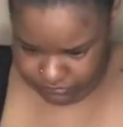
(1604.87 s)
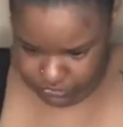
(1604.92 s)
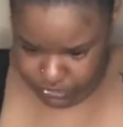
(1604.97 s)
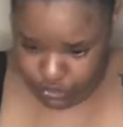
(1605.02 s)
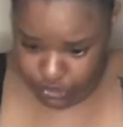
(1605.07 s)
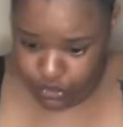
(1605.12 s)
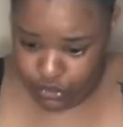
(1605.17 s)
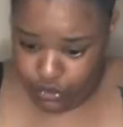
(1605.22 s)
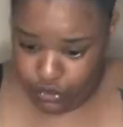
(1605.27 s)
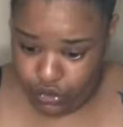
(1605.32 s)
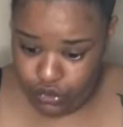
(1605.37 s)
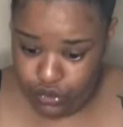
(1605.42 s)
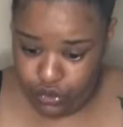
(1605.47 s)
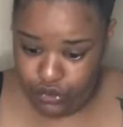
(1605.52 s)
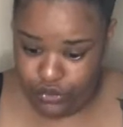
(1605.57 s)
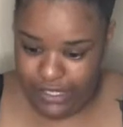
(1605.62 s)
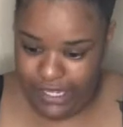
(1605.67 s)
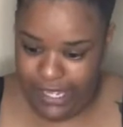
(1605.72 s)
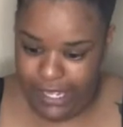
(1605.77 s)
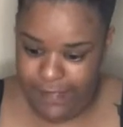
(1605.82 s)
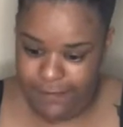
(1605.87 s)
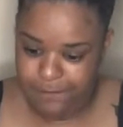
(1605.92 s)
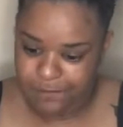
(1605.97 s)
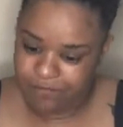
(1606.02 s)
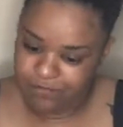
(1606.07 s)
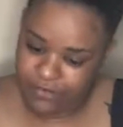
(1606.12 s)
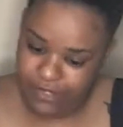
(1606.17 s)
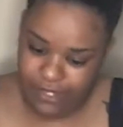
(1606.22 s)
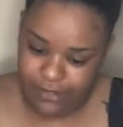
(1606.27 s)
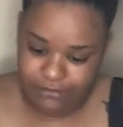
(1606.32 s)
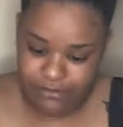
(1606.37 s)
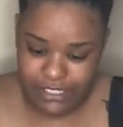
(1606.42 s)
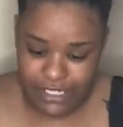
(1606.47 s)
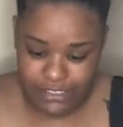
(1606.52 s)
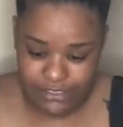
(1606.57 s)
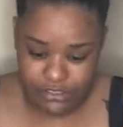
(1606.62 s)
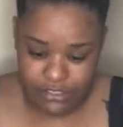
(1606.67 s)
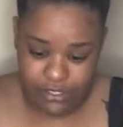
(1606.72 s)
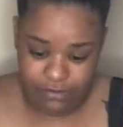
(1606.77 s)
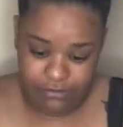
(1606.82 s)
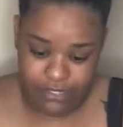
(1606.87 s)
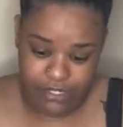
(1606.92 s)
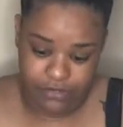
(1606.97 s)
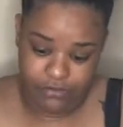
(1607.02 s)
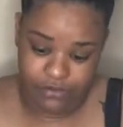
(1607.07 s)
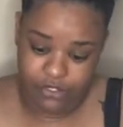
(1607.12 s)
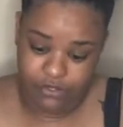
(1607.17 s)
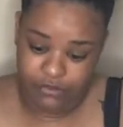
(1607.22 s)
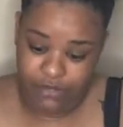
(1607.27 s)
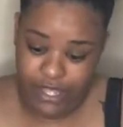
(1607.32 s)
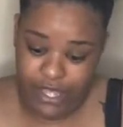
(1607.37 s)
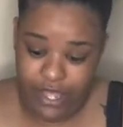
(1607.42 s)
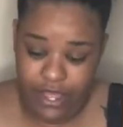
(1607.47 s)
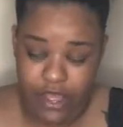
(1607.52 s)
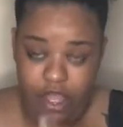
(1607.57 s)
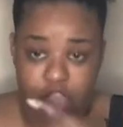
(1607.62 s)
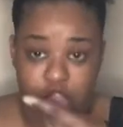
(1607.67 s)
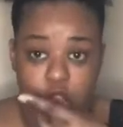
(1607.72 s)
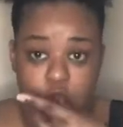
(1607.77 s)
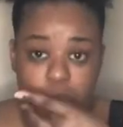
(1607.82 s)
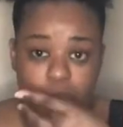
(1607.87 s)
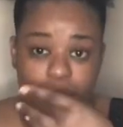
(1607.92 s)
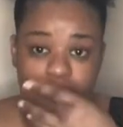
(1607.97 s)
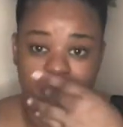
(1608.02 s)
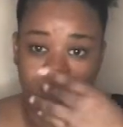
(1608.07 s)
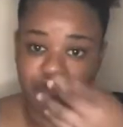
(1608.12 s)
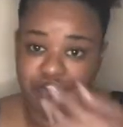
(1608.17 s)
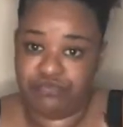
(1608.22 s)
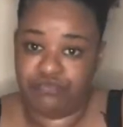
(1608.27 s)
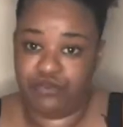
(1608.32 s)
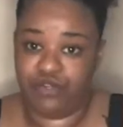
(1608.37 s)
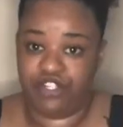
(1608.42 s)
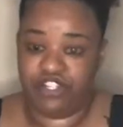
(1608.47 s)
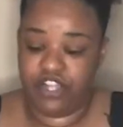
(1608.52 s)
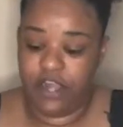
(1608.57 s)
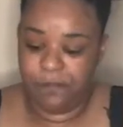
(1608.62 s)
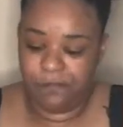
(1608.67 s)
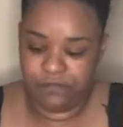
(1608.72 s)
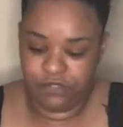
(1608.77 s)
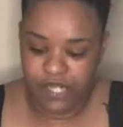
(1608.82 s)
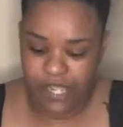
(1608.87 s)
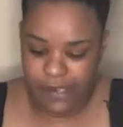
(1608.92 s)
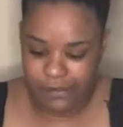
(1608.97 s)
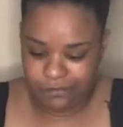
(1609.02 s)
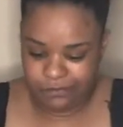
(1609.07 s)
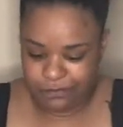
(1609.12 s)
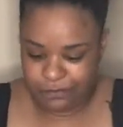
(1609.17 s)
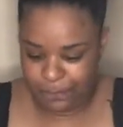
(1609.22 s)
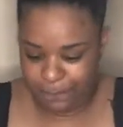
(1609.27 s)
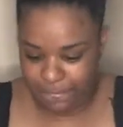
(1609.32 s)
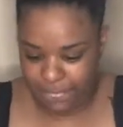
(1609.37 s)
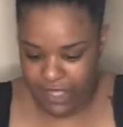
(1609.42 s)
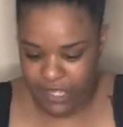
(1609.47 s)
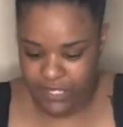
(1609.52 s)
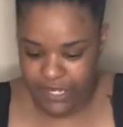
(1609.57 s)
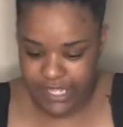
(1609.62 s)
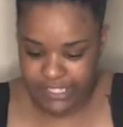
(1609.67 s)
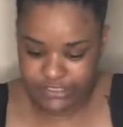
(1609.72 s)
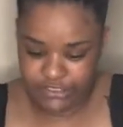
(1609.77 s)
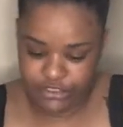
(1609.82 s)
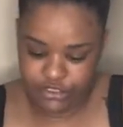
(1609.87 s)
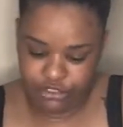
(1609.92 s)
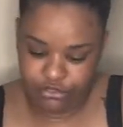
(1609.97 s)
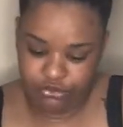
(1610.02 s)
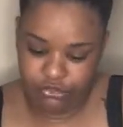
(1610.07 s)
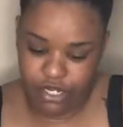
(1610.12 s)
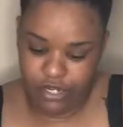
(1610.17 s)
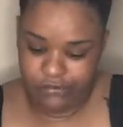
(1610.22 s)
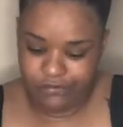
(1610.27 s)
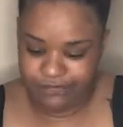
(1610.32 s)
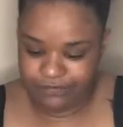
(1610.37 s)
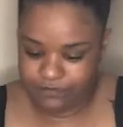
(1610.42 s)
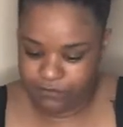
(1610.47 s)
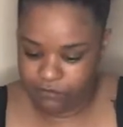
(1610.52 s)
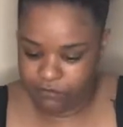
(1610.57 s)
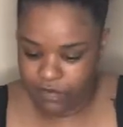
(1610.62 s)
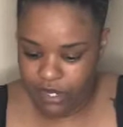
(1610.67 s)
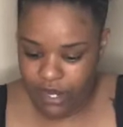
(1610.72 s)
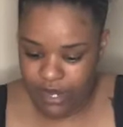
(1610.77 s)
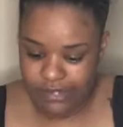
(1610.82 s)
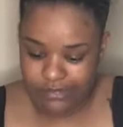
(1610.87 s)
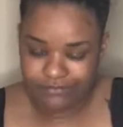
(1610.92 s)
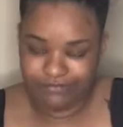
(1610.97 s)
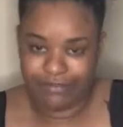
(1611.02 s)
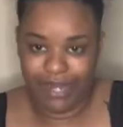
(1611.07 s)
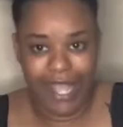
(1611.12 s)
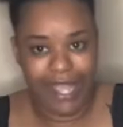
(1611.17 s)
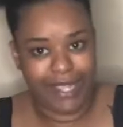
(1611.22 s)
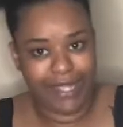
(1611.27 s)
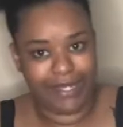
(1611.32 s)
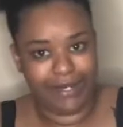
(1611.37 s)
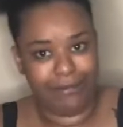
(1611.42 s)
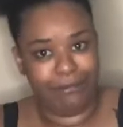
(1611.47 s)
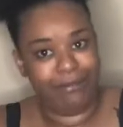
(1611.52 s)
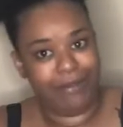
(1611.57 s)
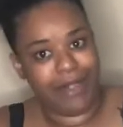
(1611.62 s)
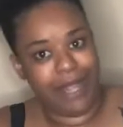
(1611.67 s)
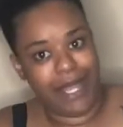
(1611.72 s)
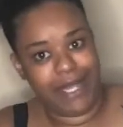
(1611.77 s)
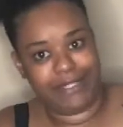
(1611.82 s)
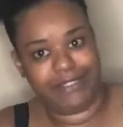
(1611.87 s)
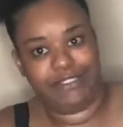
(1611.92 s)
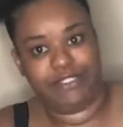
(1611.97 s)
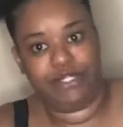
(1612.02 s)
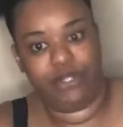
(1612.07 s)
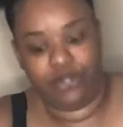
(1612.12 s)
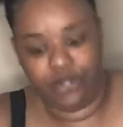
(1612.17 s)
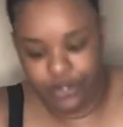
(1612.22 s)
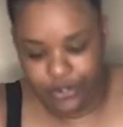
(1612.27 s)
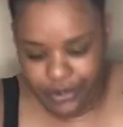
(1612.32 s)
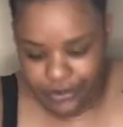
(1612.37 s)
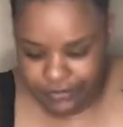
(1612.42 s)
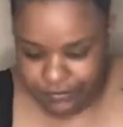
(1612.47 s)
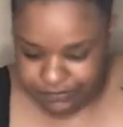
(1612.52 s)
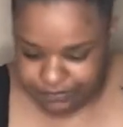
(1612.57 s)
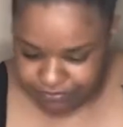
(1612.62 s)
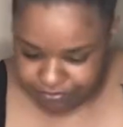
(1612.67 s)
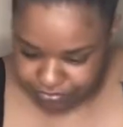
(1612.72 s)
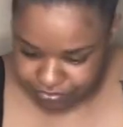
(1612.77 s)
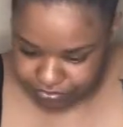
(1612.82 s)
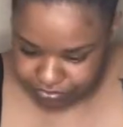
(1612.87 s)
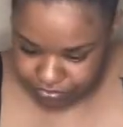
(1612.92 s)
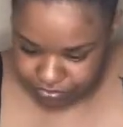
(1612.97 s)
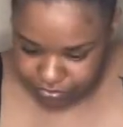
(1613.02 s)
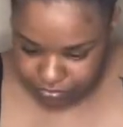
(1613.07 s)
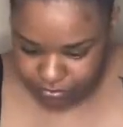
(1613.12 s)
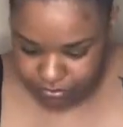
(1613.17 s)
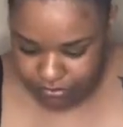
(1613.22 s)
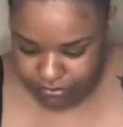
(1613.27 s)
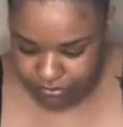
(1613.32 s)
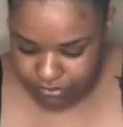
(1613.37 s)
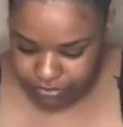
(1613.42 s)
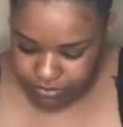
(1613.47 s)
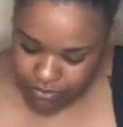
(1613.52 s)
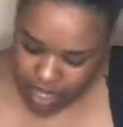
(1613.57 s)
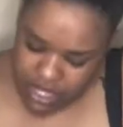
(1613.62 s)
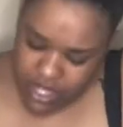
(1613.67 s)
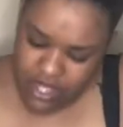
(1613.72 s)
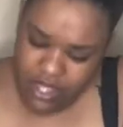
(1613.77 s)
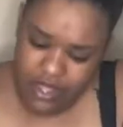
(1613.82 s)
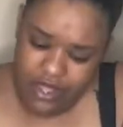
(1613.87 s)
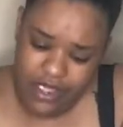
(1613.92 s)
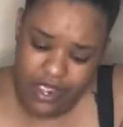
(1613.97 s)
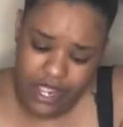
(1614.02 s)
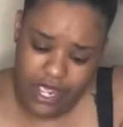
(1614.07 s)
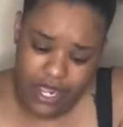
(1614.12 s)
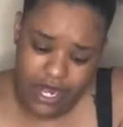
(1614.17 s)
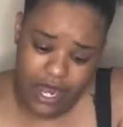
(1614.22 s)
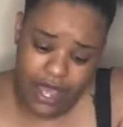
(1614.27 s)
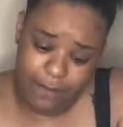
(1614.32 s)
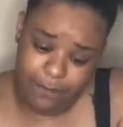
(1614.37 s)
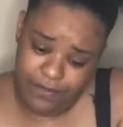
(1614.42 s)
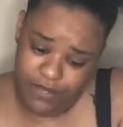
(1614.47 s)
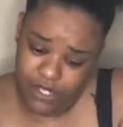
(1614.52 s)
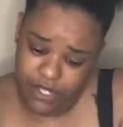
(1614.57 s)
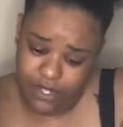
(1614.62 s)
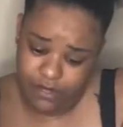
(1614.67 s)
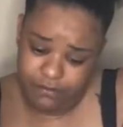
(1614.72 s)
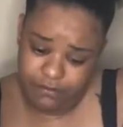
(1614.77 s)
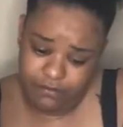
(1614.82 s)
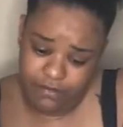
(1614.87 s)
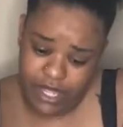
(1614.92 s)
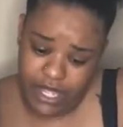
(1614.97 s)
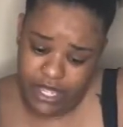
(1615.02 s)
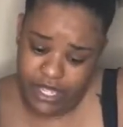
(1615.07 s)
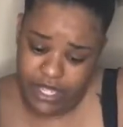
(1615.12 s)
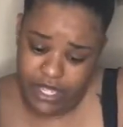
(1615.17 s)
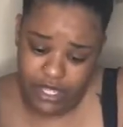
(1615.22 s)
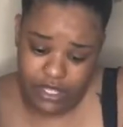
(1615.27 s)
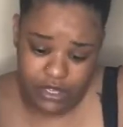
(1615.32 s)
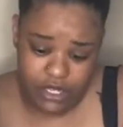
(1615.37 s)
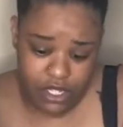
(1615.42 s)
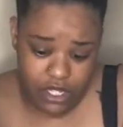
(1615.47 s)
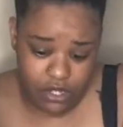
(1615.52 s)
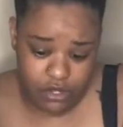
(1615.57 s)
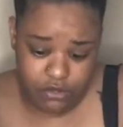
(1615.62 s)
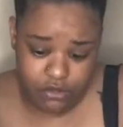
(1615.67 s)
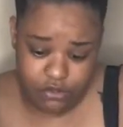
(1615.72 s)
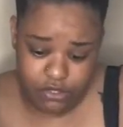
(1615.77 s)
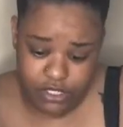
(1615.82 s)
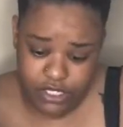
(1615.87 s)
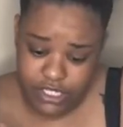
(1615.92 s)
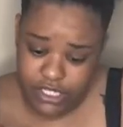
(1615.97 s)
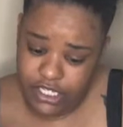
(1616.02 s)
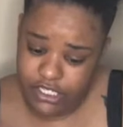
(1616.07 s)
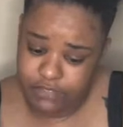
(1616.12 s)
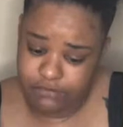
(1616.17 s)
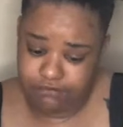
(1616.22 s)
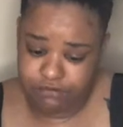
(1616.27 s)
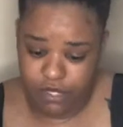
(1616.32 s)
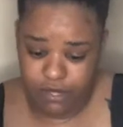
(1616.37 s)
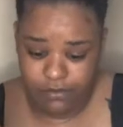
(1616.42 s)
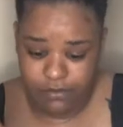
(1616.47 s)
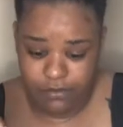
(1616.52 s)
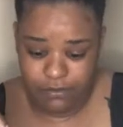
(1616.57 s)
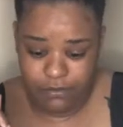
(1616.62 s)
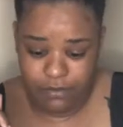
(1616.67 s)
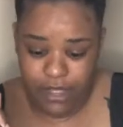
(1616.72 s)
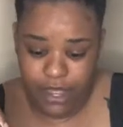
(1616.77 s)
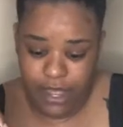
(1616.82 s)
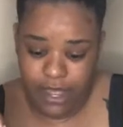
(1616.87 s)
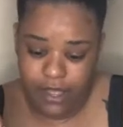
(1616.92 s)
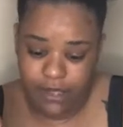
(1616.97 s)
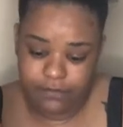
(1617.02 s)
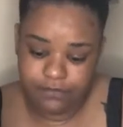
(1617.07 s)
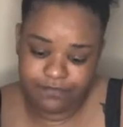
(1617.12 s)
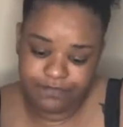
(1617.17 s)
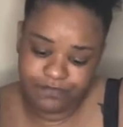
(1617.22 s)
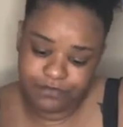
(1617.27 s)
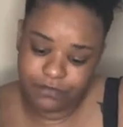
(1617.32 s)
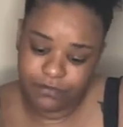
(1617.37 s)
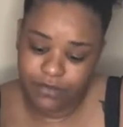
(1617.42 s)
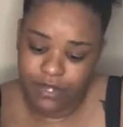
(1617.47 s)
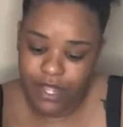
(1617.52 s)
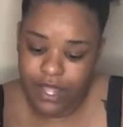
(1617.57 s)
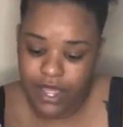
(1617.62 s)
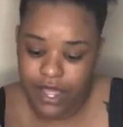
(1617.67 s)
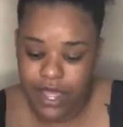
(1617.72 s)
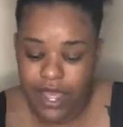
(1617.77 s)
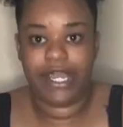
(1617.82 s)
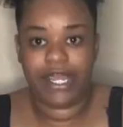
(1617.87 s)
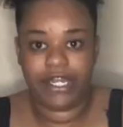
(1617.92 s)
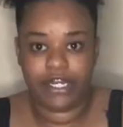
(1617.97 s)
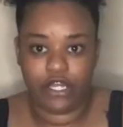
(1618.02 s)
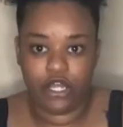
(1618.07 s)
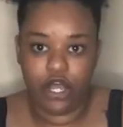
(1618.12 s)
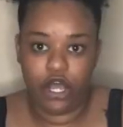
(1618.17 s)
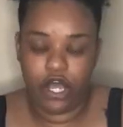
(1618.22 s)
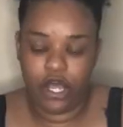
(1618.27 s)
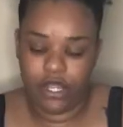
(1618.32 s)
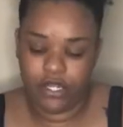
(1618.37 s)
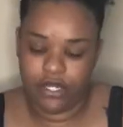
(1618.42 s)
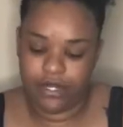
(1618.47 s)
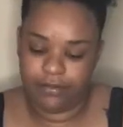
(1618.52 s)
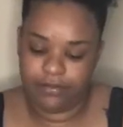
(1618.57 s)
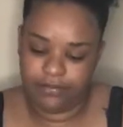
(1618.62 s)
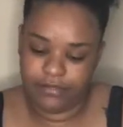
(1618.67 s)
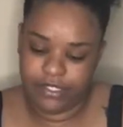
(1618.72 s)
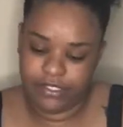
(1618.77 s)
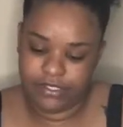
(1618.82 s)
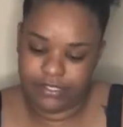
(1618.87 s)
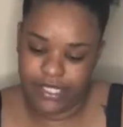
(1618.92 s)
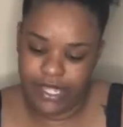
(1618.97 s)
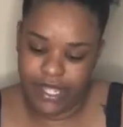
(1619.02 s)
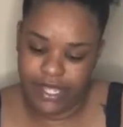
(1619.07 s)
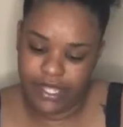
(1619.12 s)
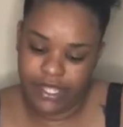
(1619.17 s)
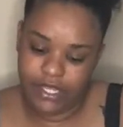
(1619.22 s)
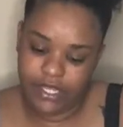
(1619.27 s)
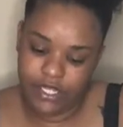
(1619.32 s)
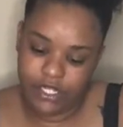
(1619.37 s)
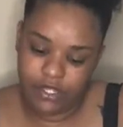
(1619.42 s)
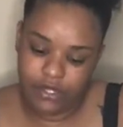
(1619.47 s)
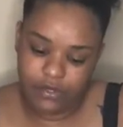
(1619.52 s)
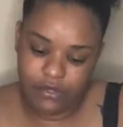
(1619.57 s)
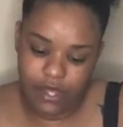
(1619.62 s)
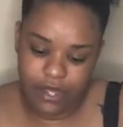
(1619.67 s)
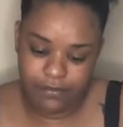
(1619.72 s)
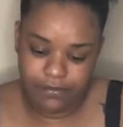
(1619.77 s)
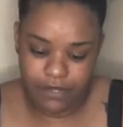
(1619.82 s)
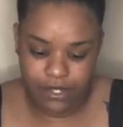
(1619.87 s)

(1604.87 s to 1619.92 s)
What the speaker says: cool, like, I'm texting her, I'm like, where you at? You pulling up or not? Next thing you know, I get a blocked call. And I pick up, I'm like, hello, who this? Blah, blah, blah. I get a call, and it's like, hello,